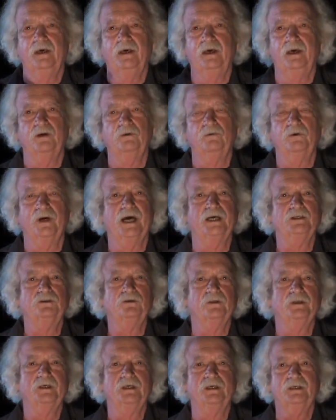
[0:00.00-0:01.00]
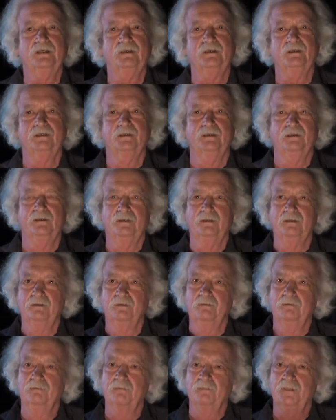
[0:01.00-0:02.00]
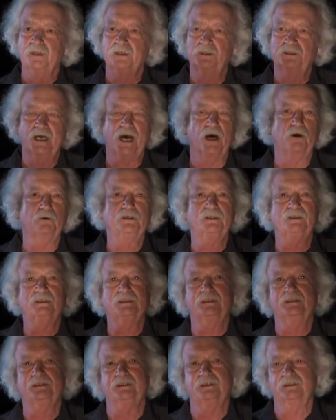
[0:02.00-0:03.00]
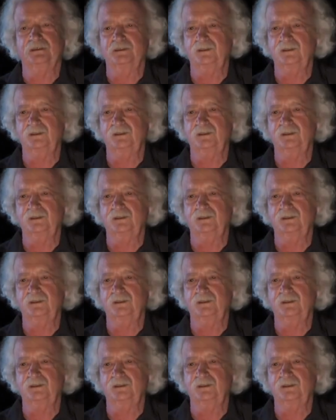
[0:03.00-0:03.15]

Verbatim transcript: and gradually, the shouting, the